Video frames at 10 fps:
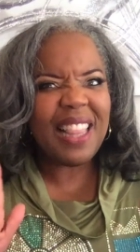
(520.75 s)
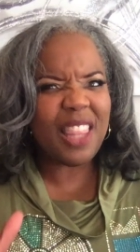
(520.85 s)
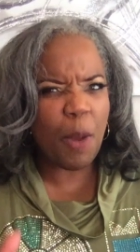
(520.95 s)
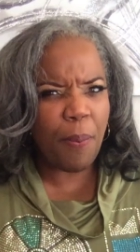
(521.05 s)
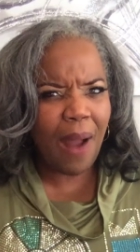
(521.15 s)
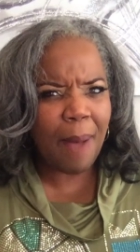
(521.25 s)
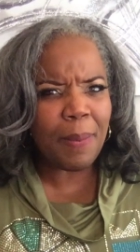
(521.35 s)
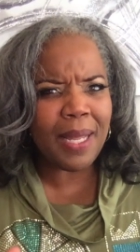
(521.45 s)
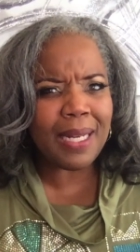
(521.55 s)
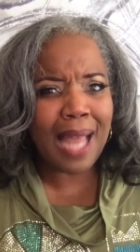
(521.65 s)
they're
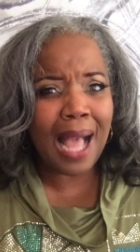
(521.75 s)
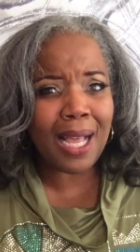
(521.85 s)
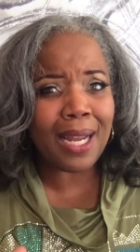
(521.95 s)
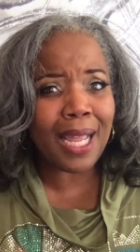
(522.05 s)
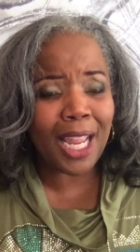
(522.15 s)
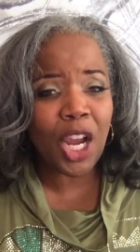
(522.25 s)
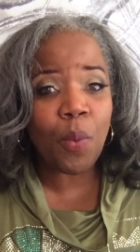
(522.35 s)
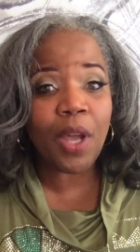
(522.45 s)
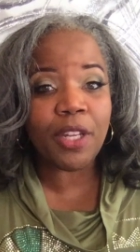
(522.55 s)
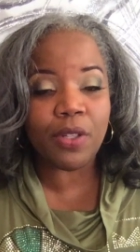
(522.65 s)
probably not going to hear
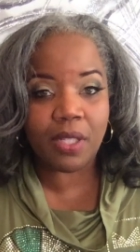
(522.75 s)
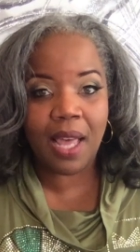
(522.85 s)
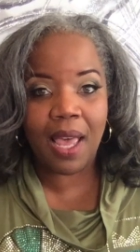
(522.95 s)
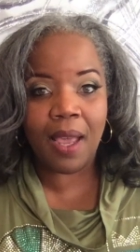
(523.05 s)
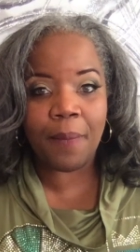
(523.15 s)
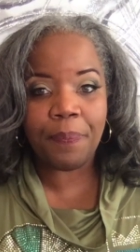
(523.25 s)
what you're saying.